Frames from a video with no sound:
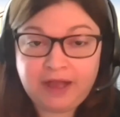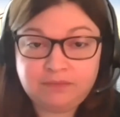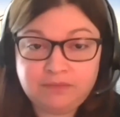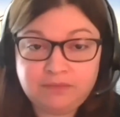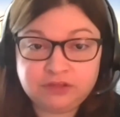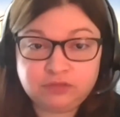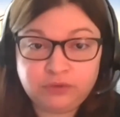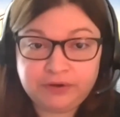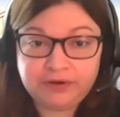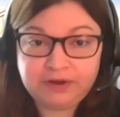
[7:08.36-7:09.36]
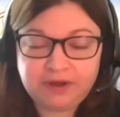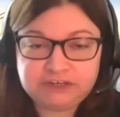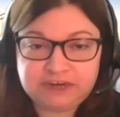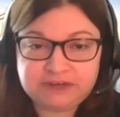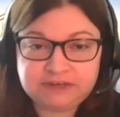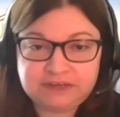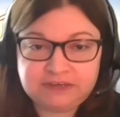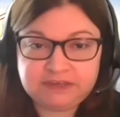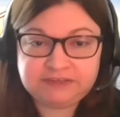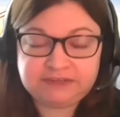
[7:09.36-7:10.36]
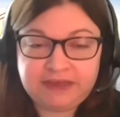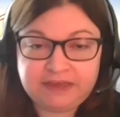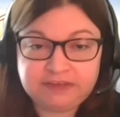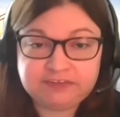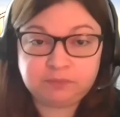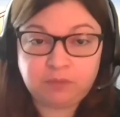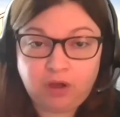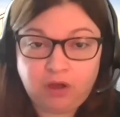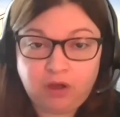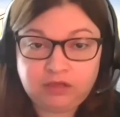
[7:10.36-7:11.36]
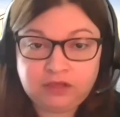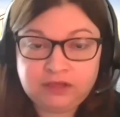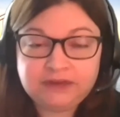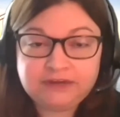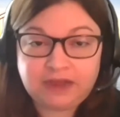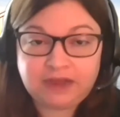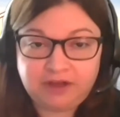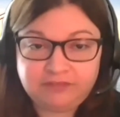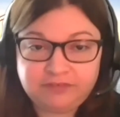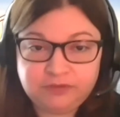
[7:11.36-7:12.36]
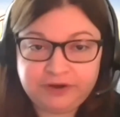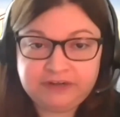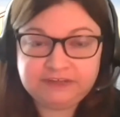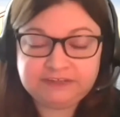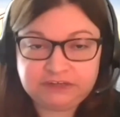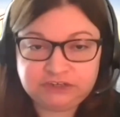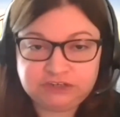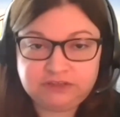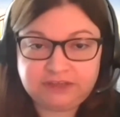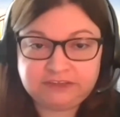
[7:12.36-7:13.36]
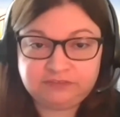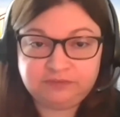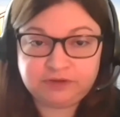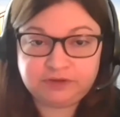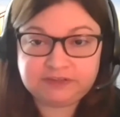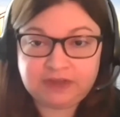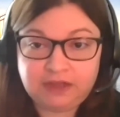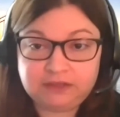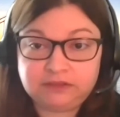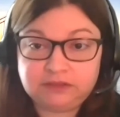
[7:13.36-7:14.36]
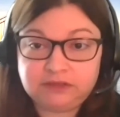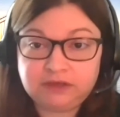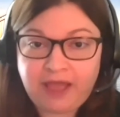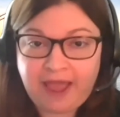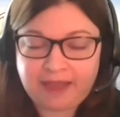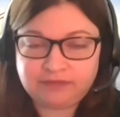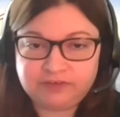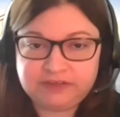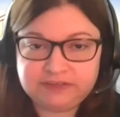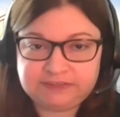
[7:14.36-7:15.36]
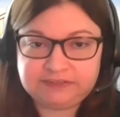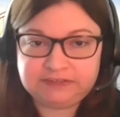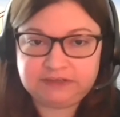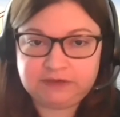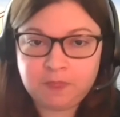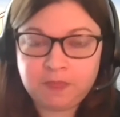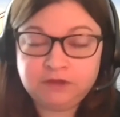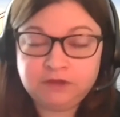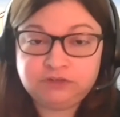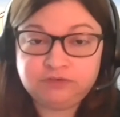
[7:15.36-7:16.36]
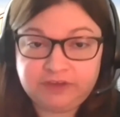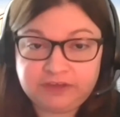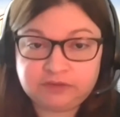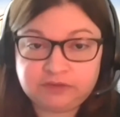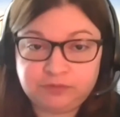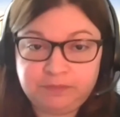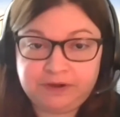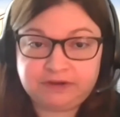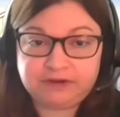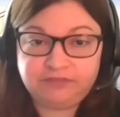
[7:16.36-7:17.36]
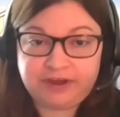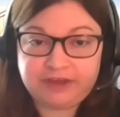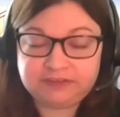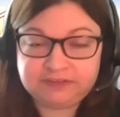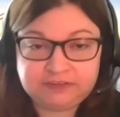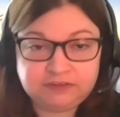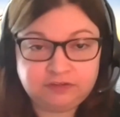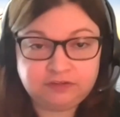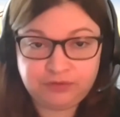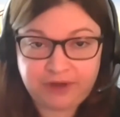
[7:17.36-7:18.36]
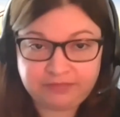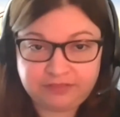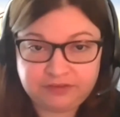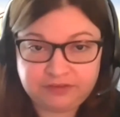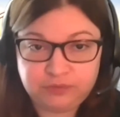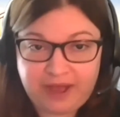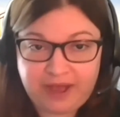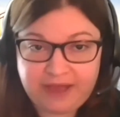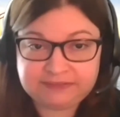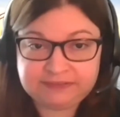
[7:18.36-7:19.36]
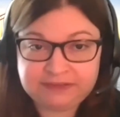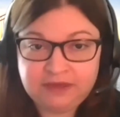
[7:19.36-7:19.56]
The Lawyering Project is a small nonprofit organization that's focused on legal advocacy to advance reproductive rights throughout the U.S.